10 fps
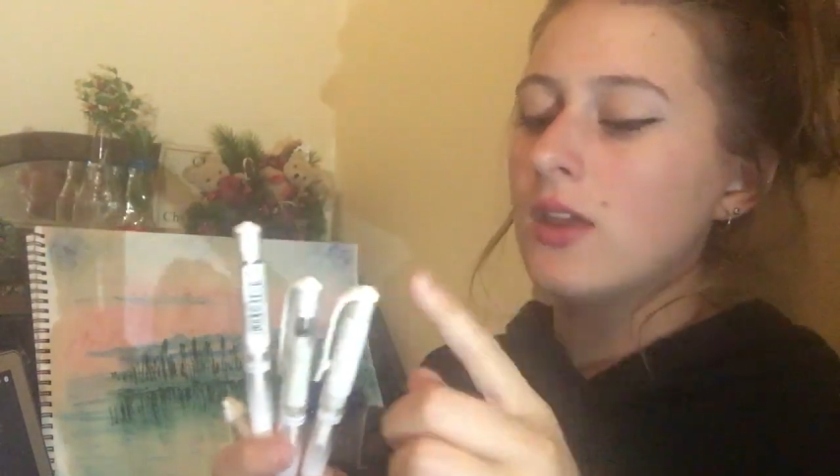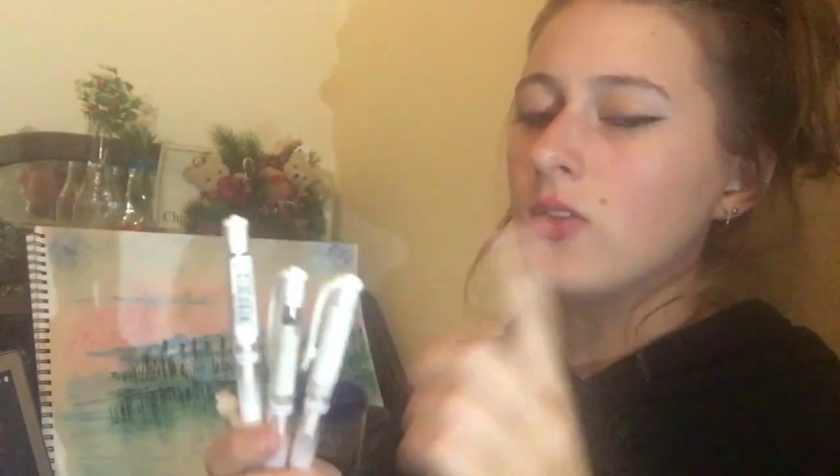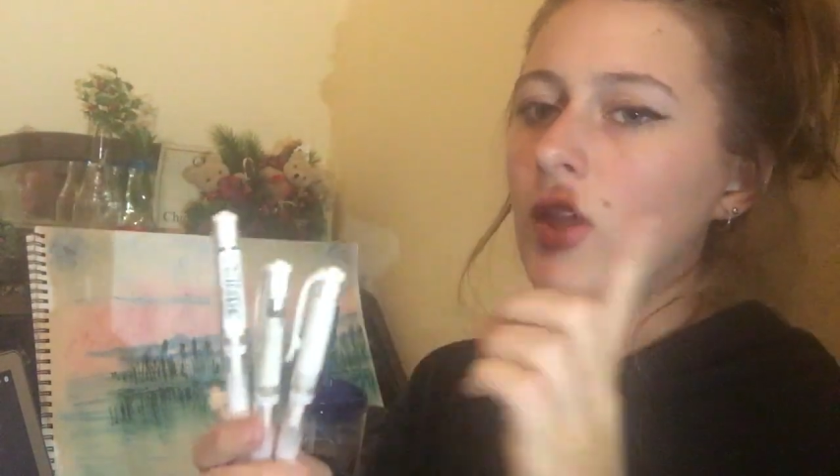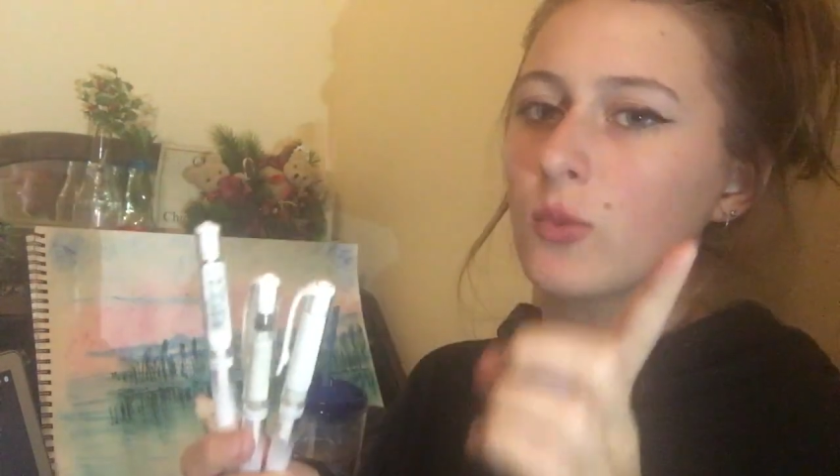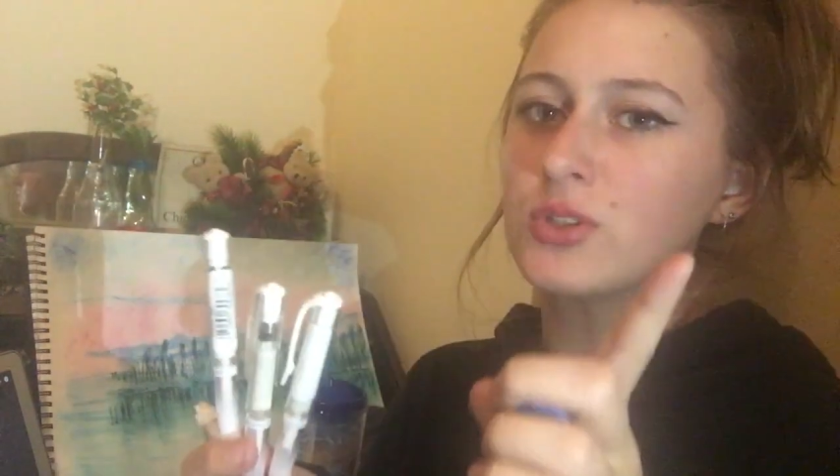
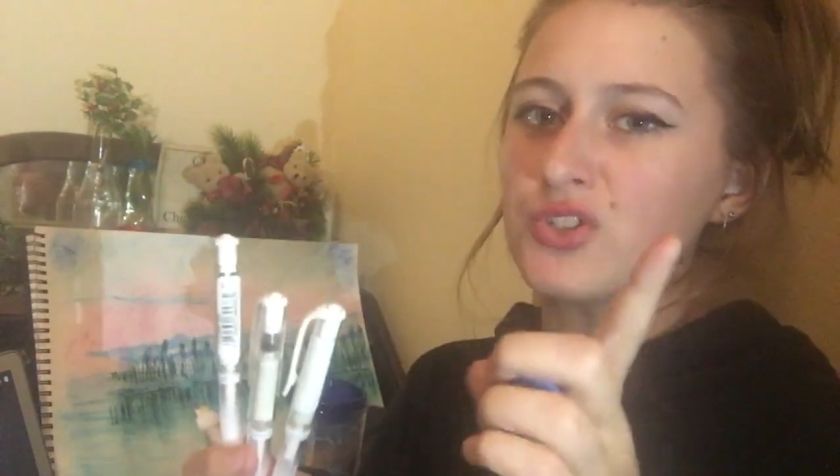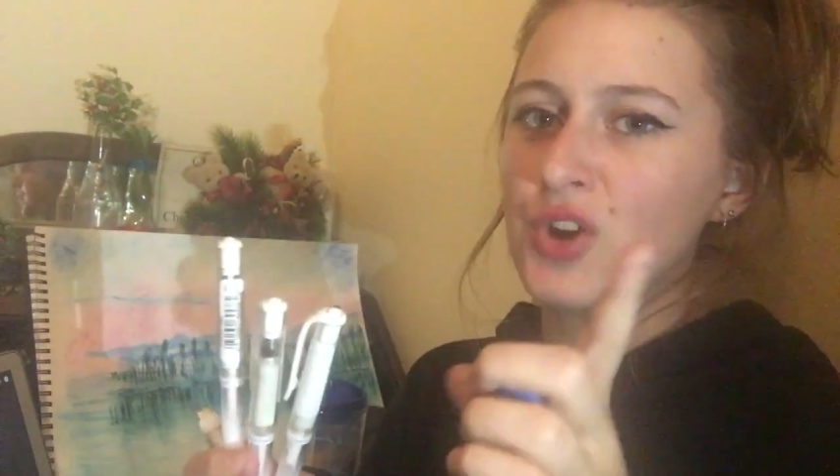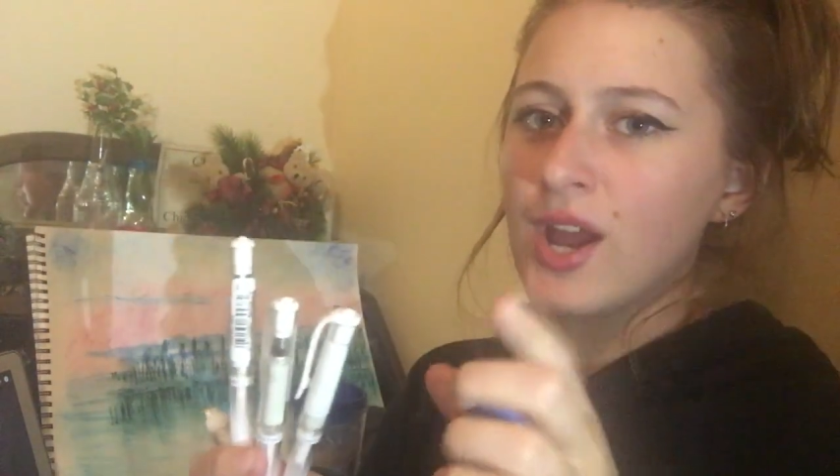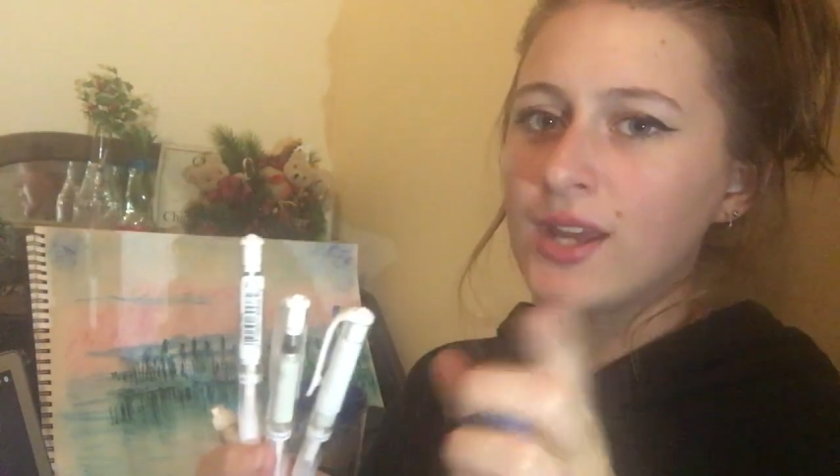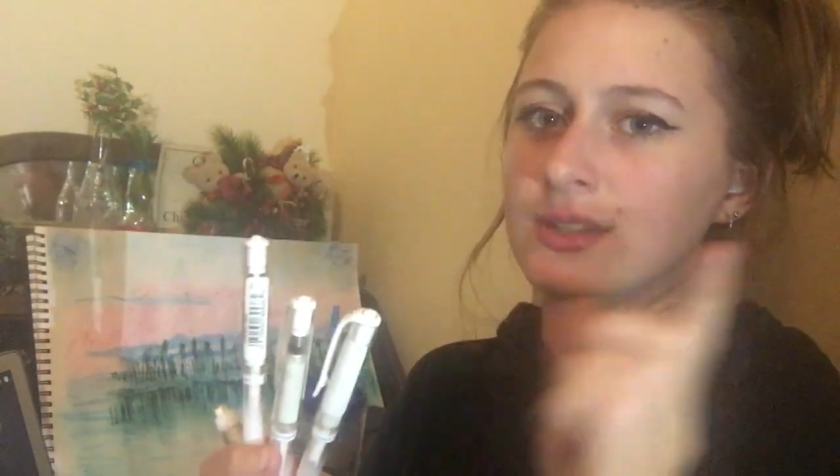The other one's
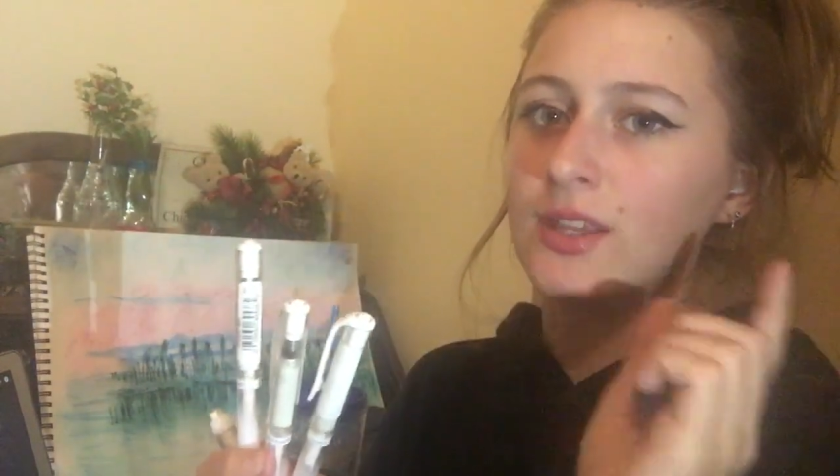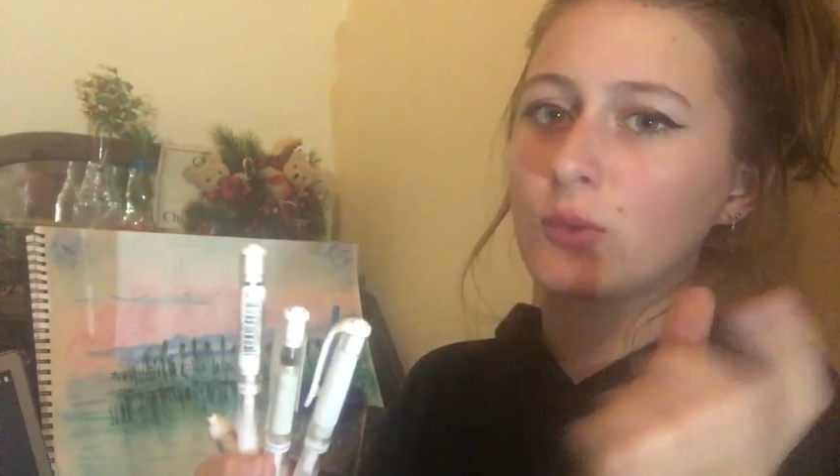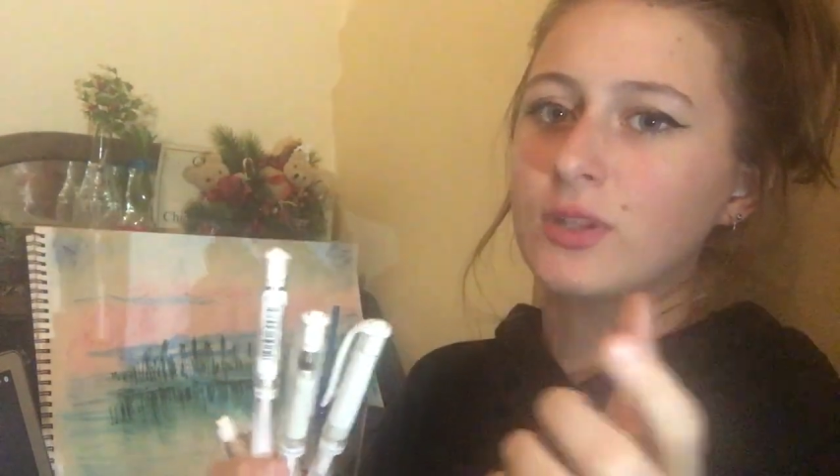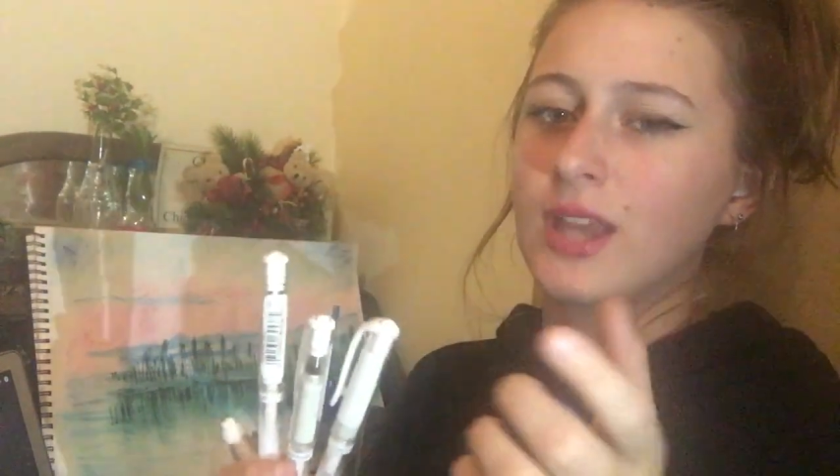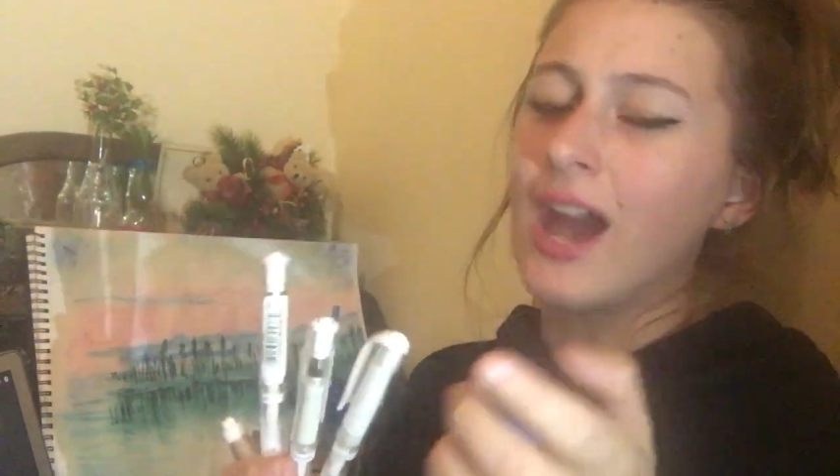dry, and the other
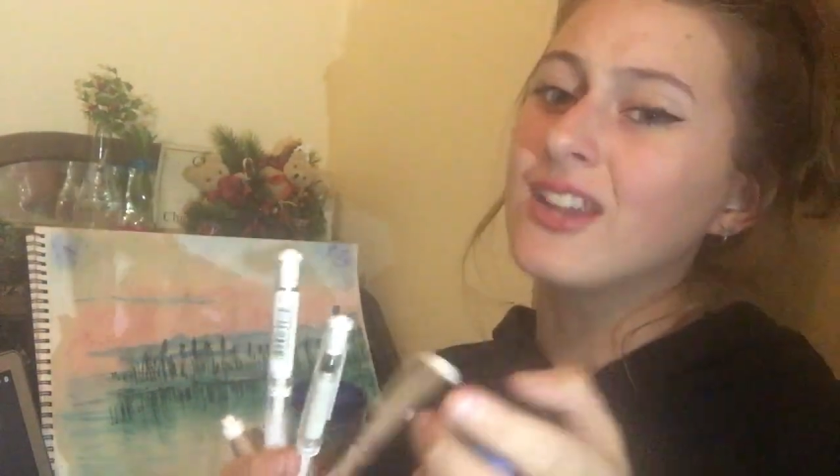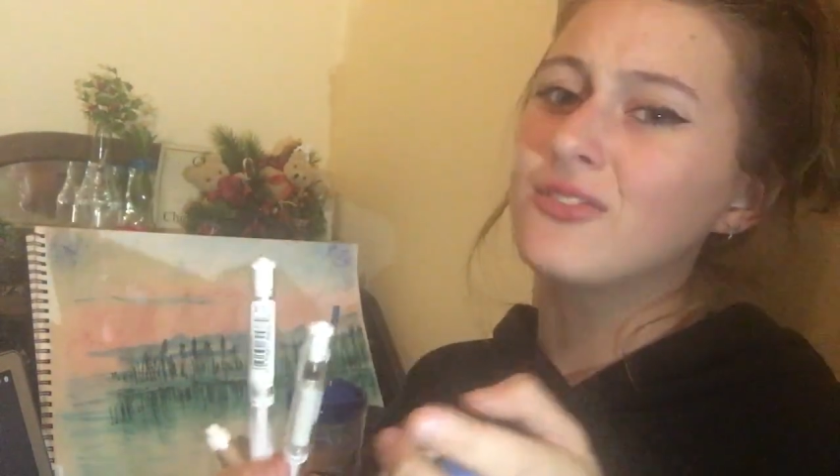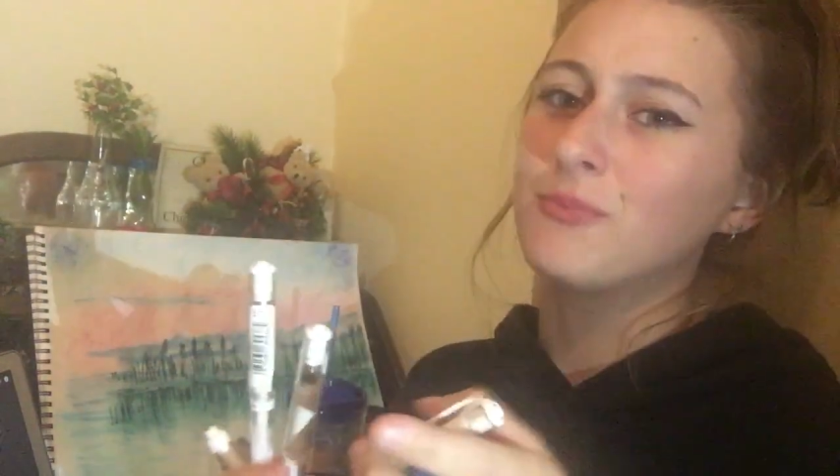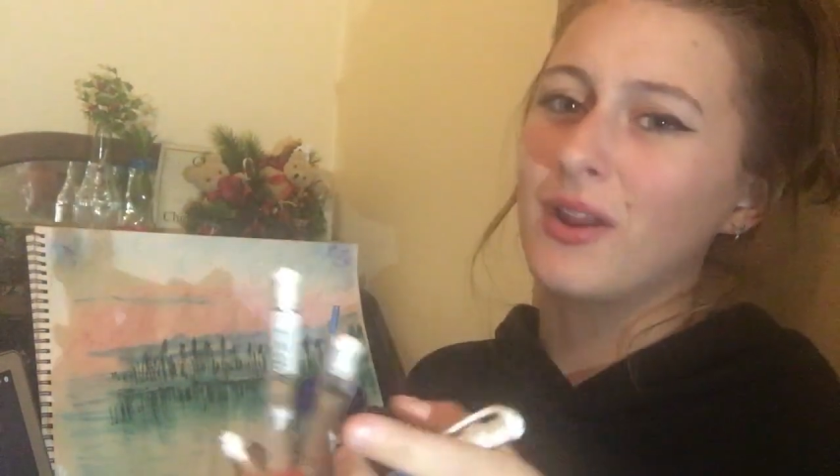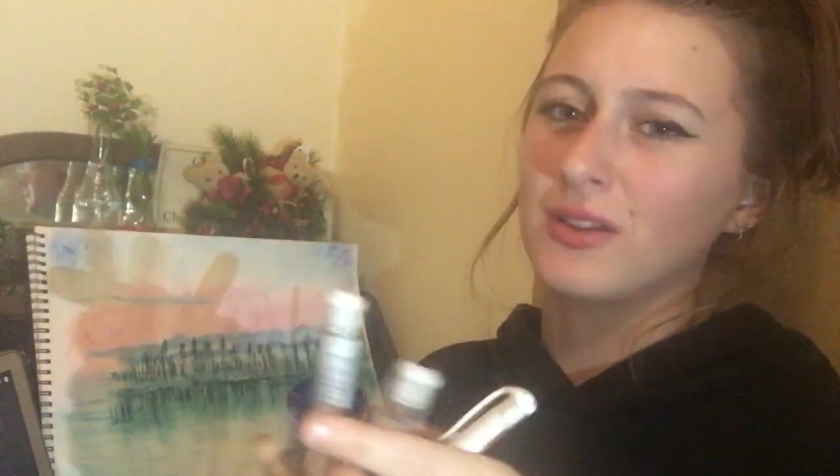one kind
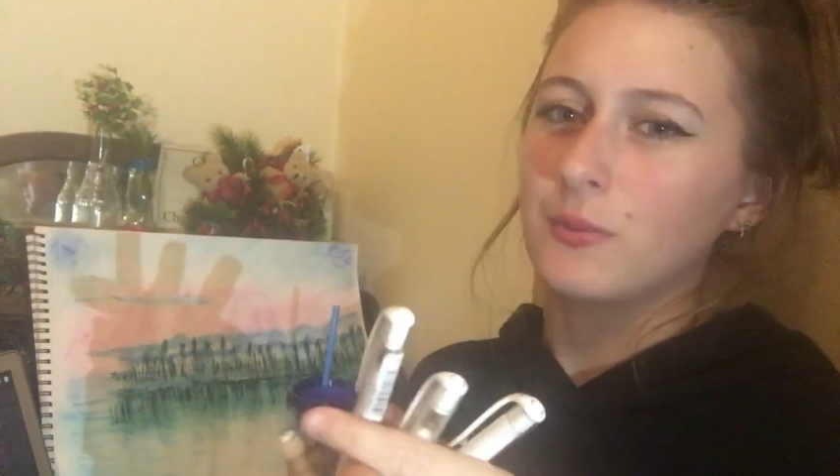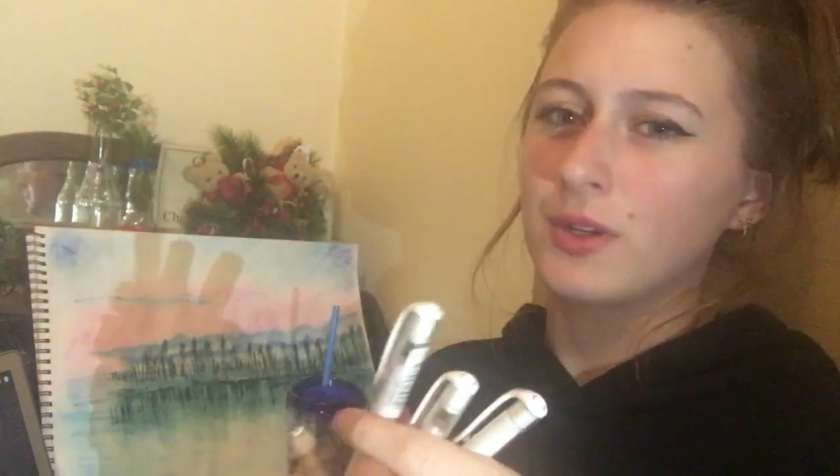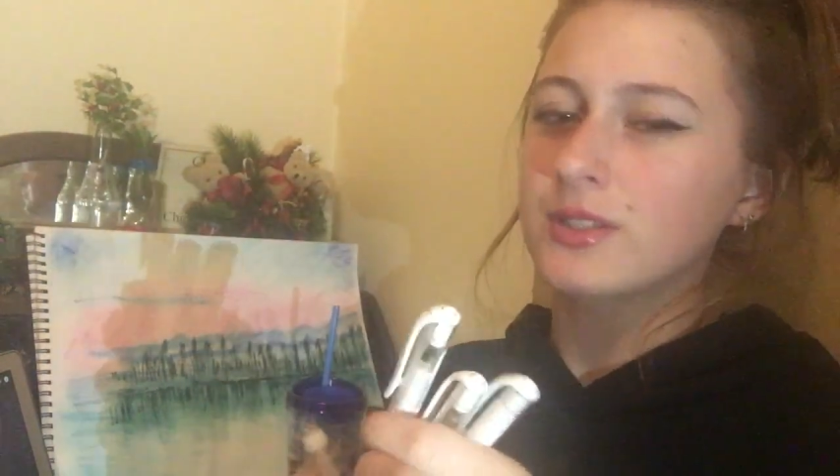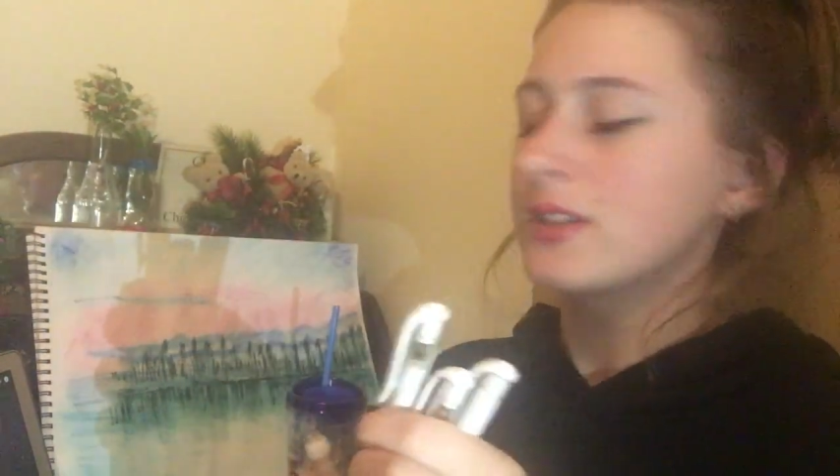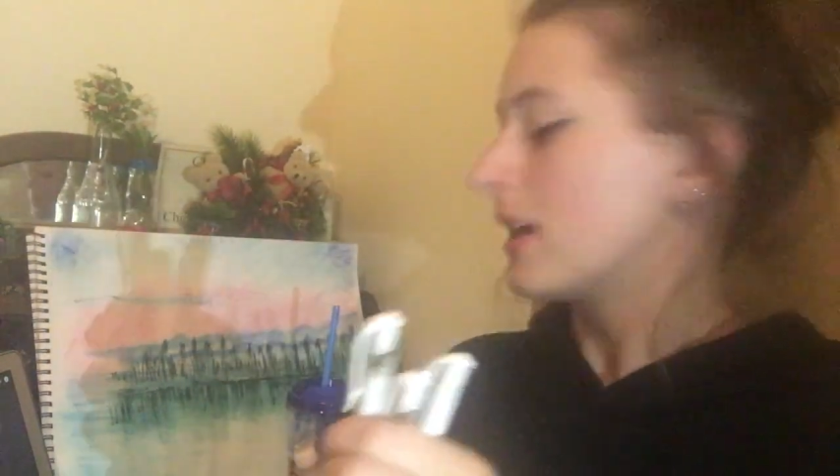of barely
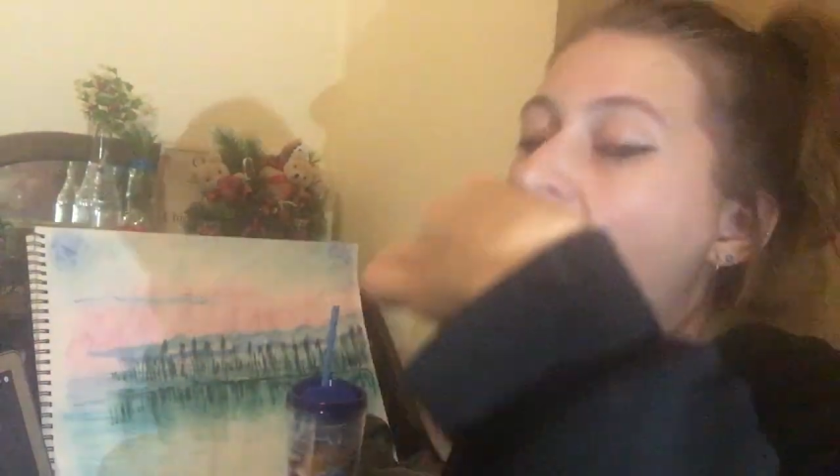works.